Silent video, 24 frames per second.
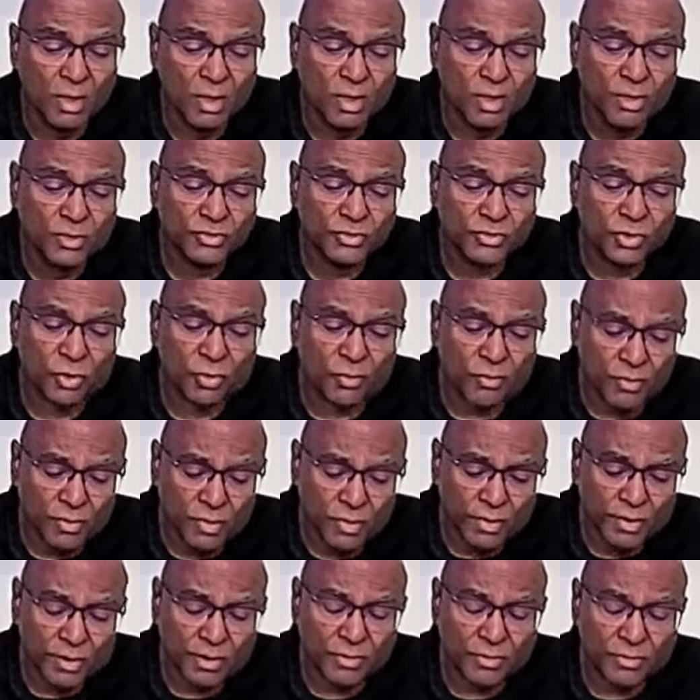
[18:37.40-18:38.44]
So
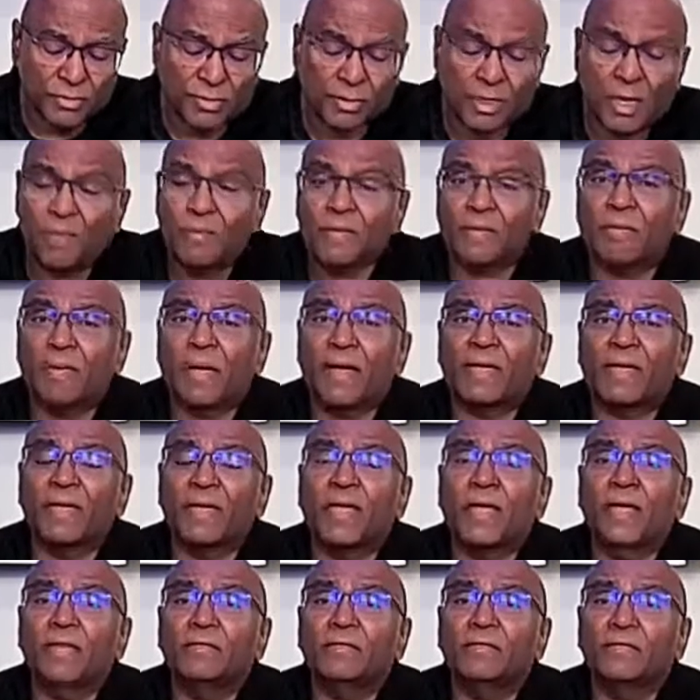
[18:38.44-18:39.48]
coming back
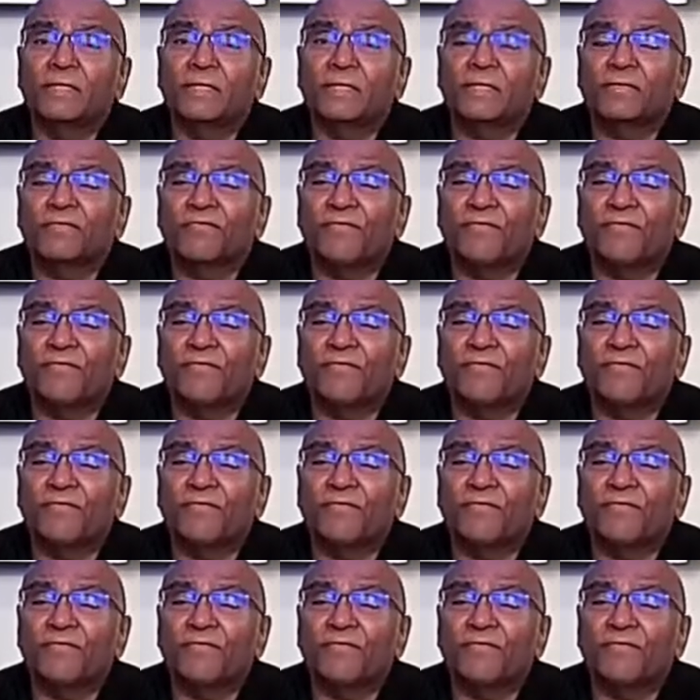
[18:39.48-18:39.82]
again,